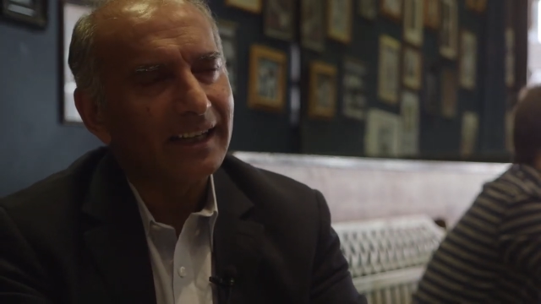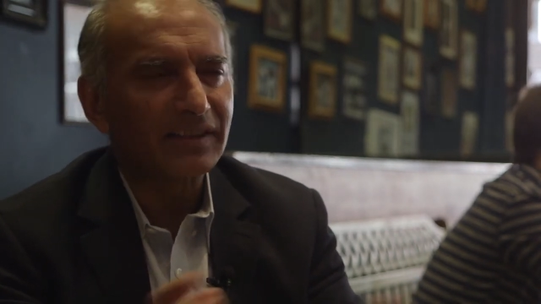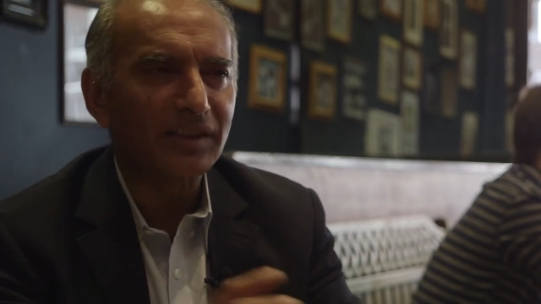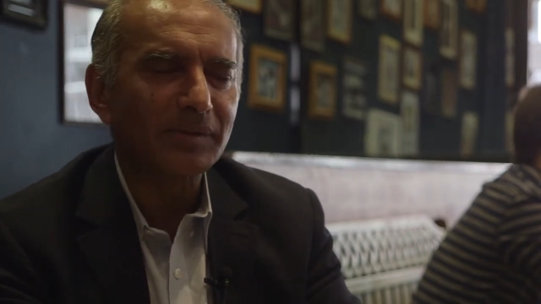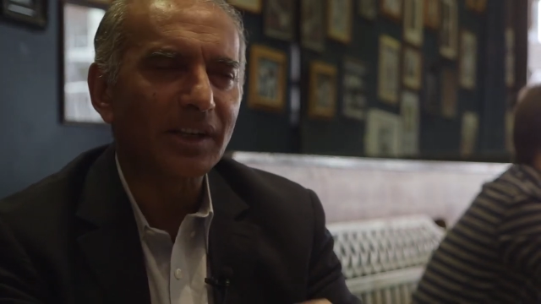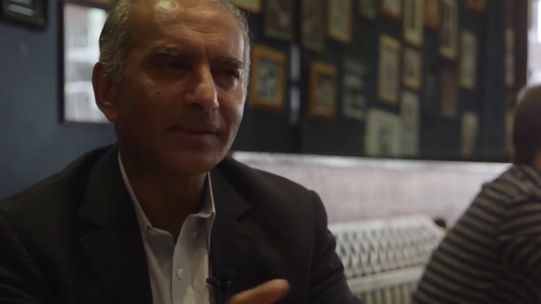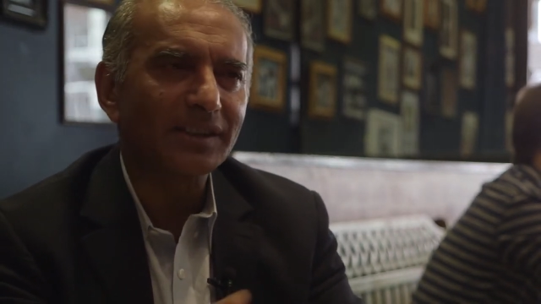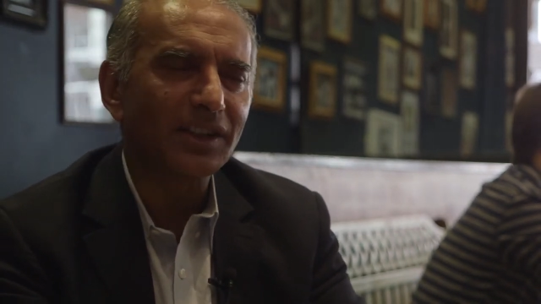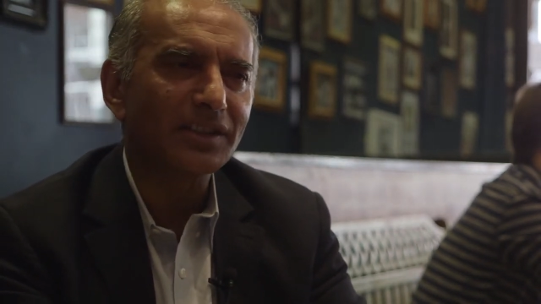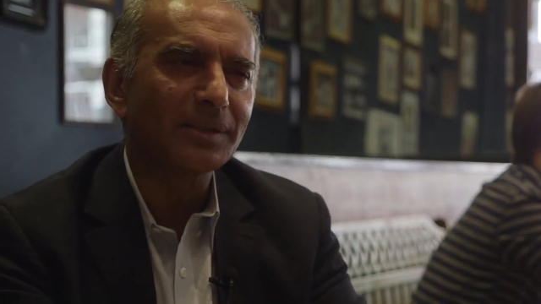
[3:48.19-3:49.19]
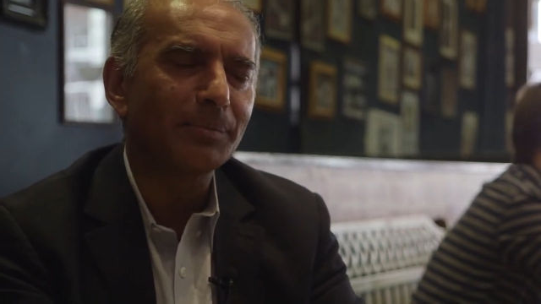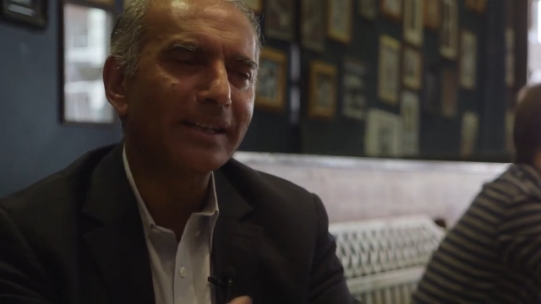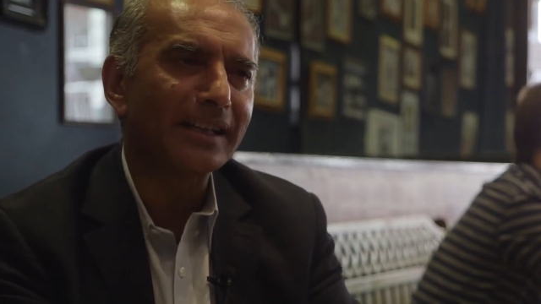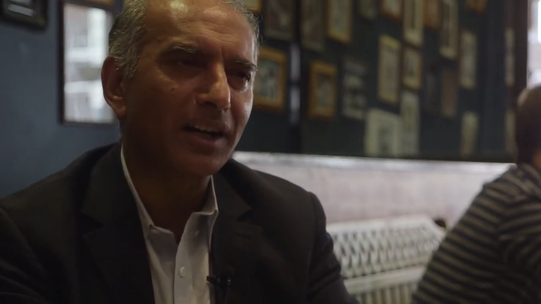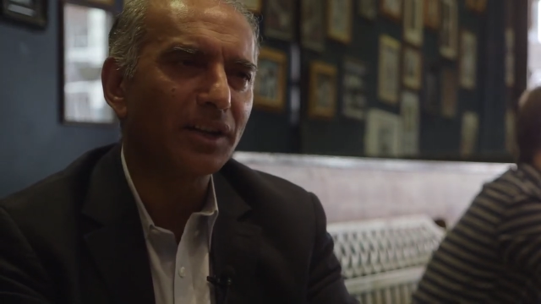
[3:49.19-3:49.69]
And sometimes they try to
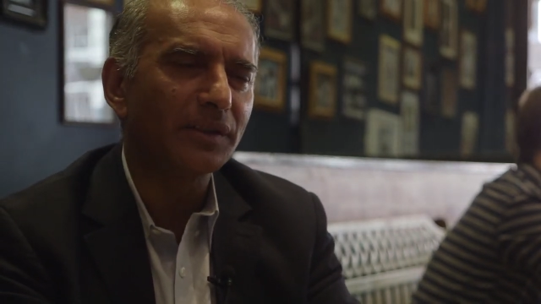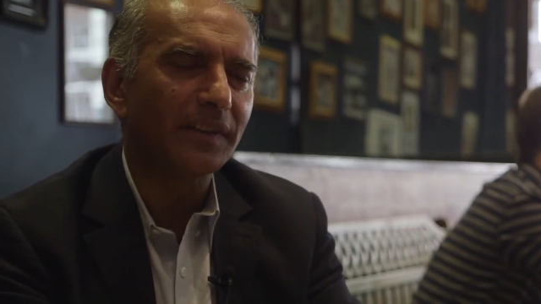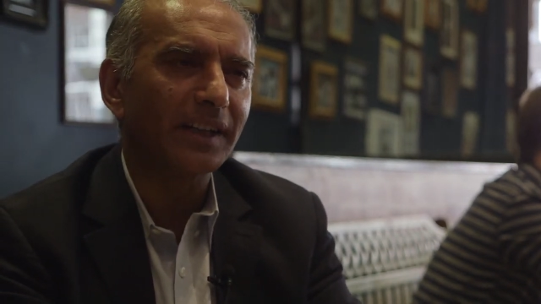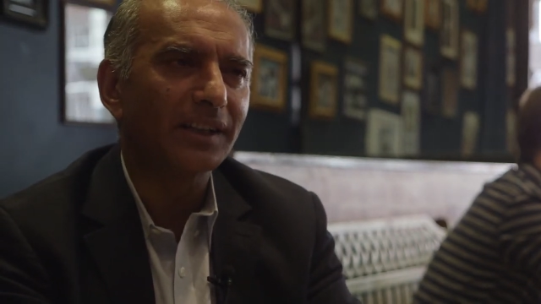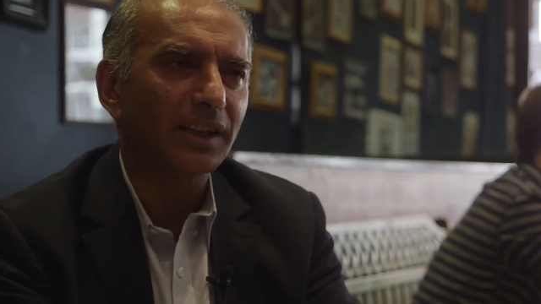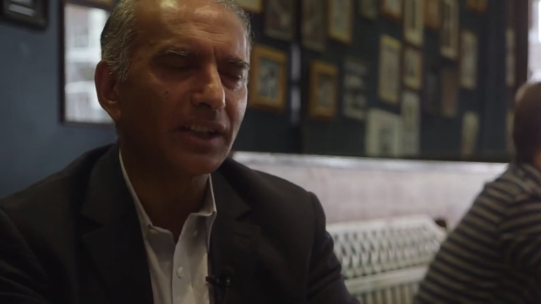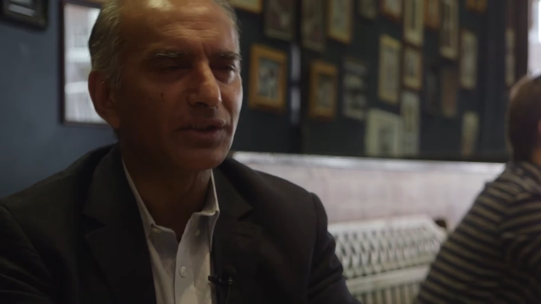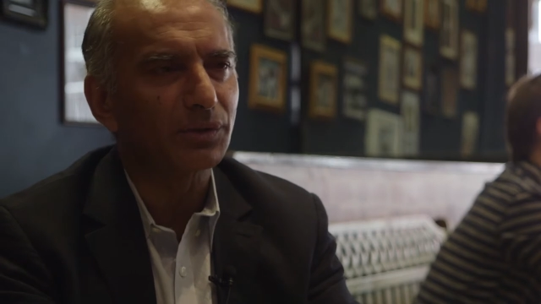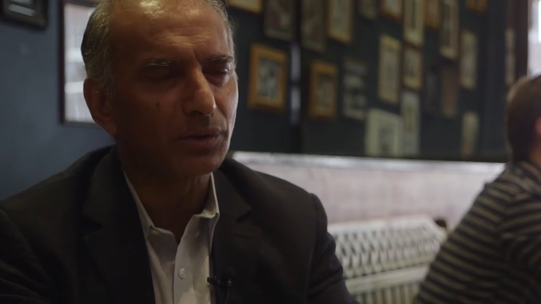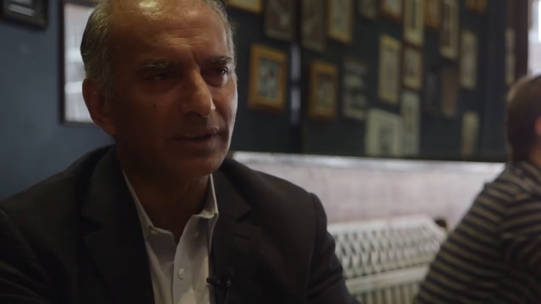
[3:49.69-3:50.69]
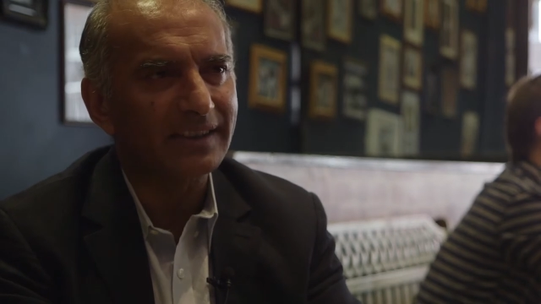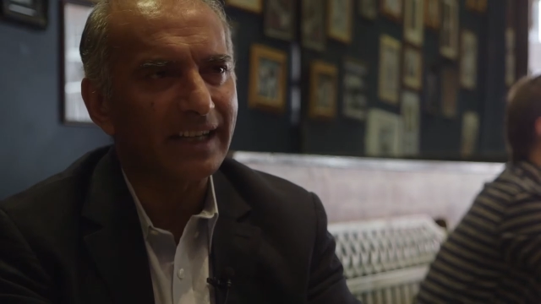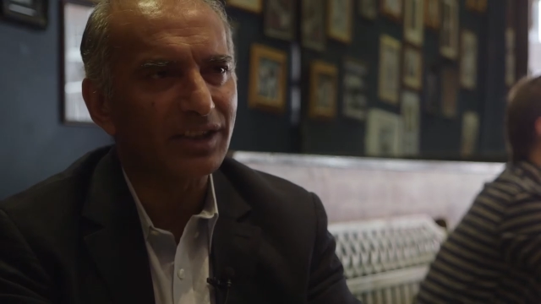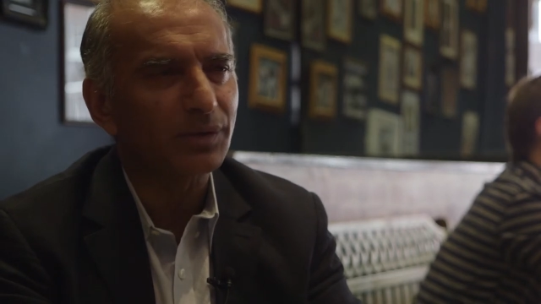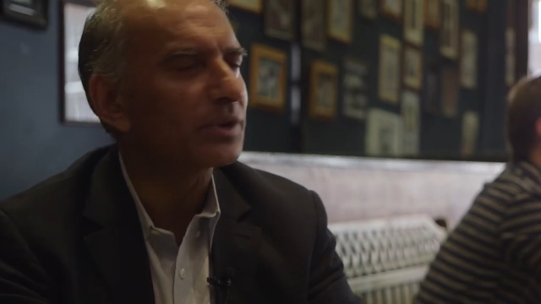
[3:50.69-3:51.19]
bring that over into an
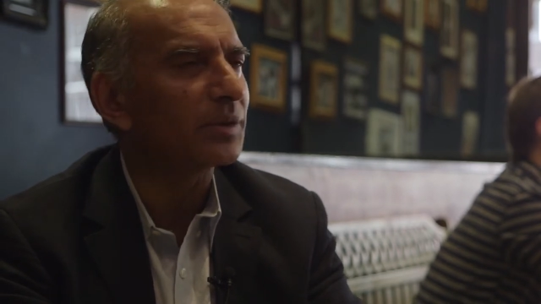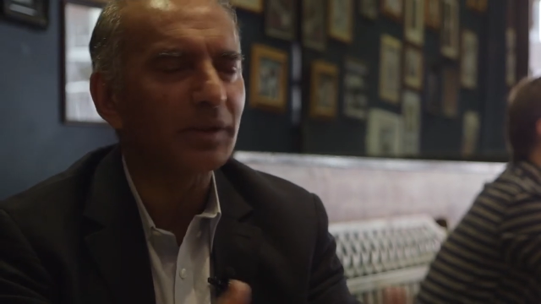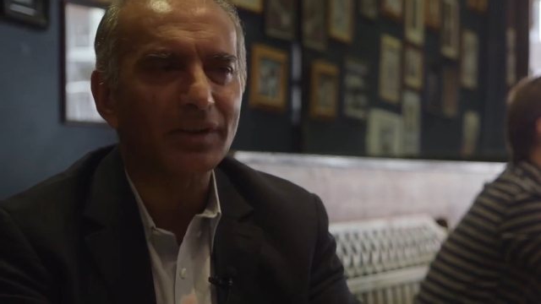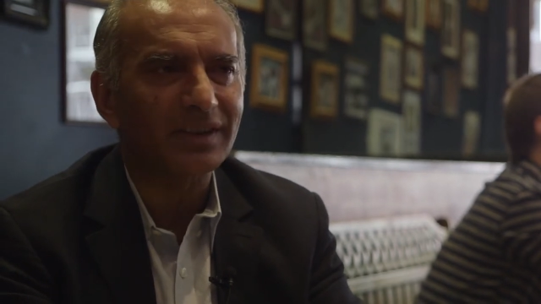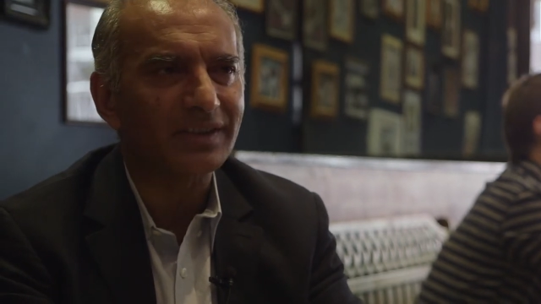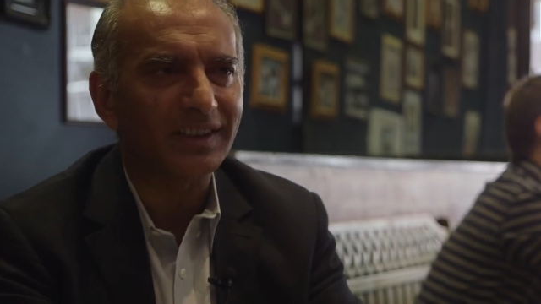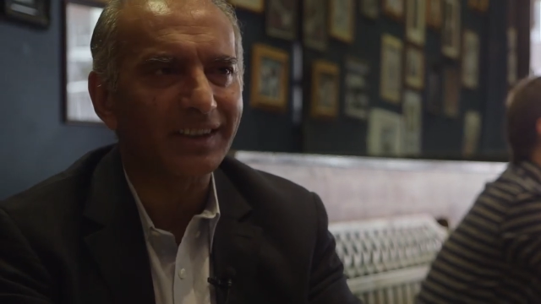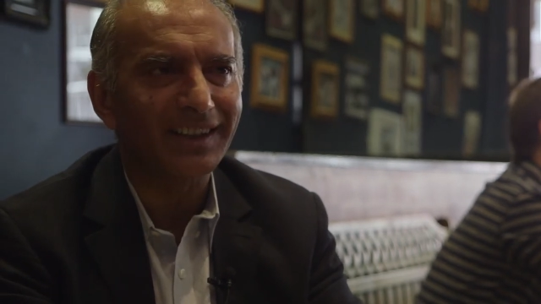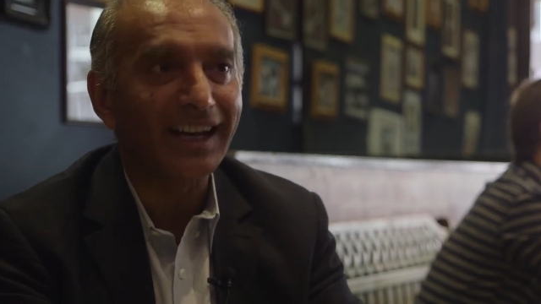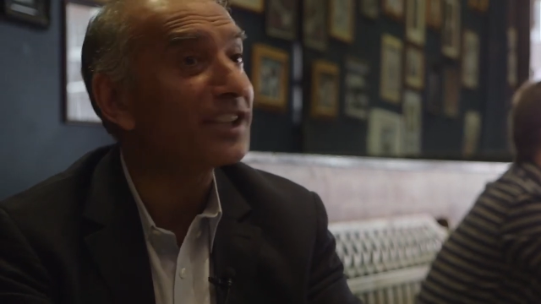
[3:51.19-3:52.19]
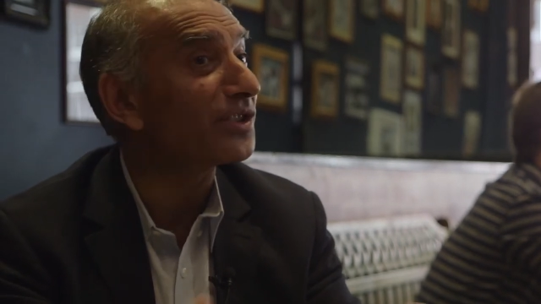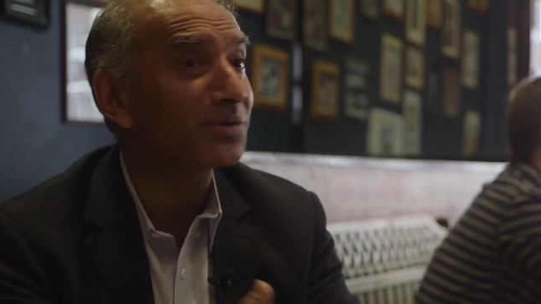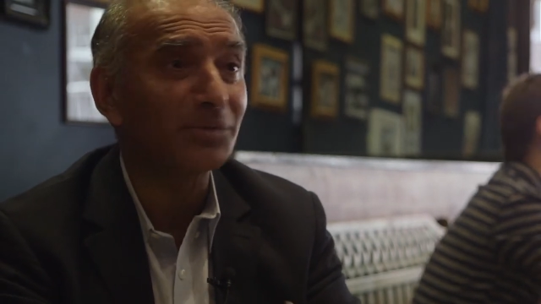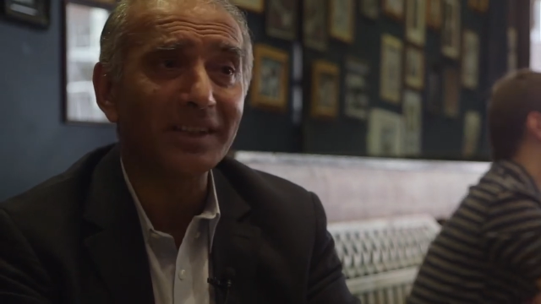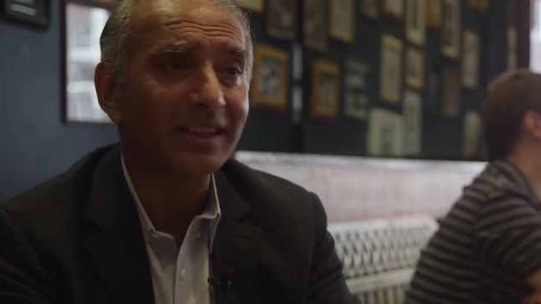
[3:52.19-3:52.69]
organisation, which is bureaucracy, and it
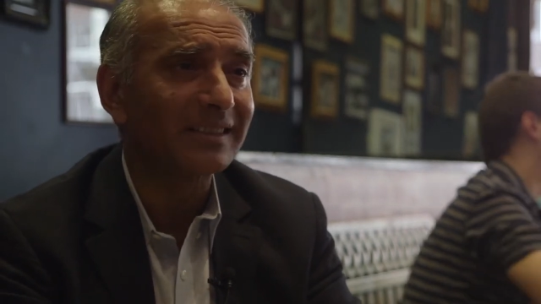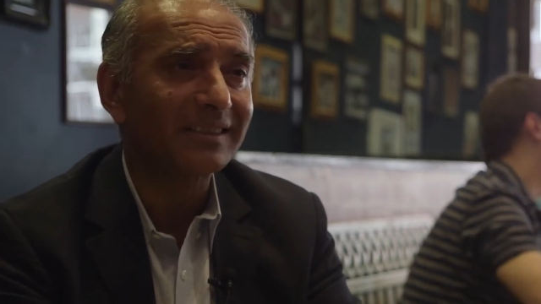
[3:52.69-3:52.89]
doesn't work.